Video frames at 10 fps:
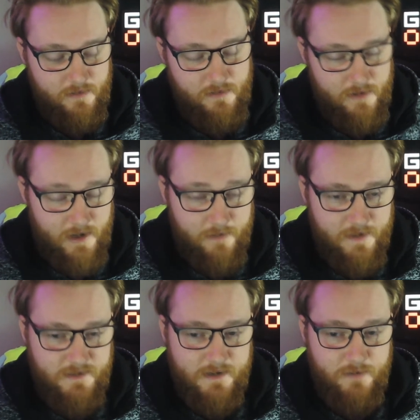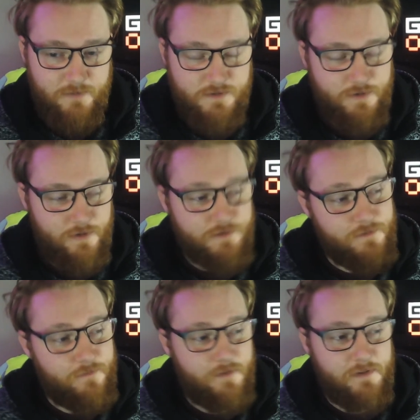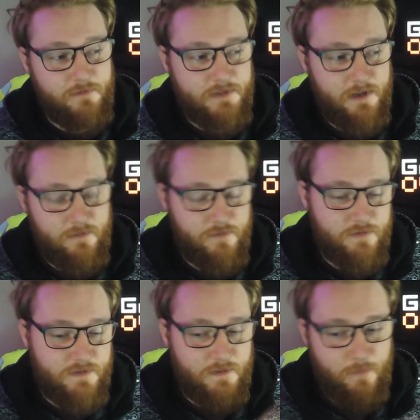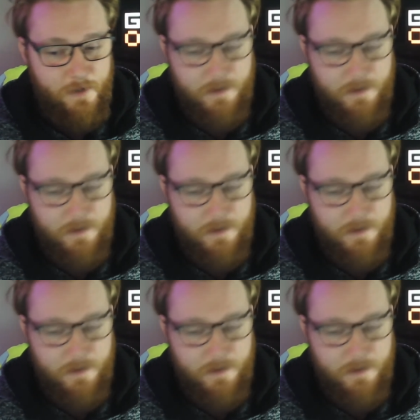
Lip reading: they said it was 250 retaining viewers in a week.